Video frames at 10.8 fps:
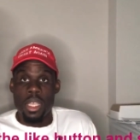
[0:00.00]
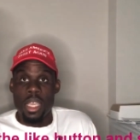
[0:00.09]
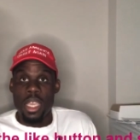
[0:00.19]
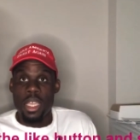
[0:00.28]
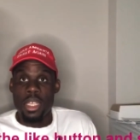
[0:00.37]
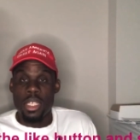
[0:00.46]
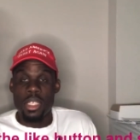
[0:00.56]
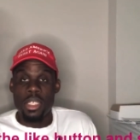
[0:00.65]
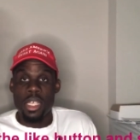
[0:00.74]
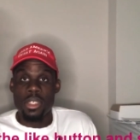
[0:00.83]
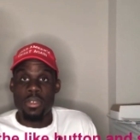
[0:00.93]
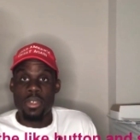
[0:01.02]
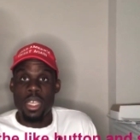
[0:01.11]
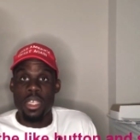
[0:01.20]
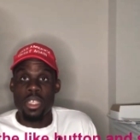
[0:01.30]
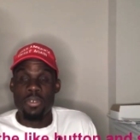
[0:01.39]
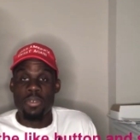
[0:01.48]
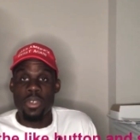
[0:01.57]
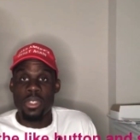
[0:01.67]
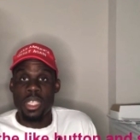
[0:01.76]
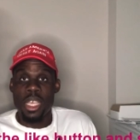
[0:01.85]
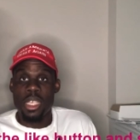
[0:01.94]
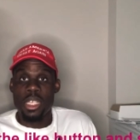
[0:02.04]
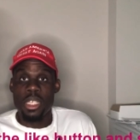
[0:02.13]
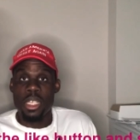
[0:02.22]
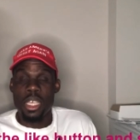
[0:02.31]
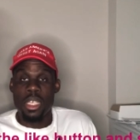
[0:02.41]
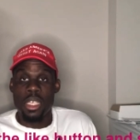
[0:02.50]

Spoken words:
and he doesn't, and he feels that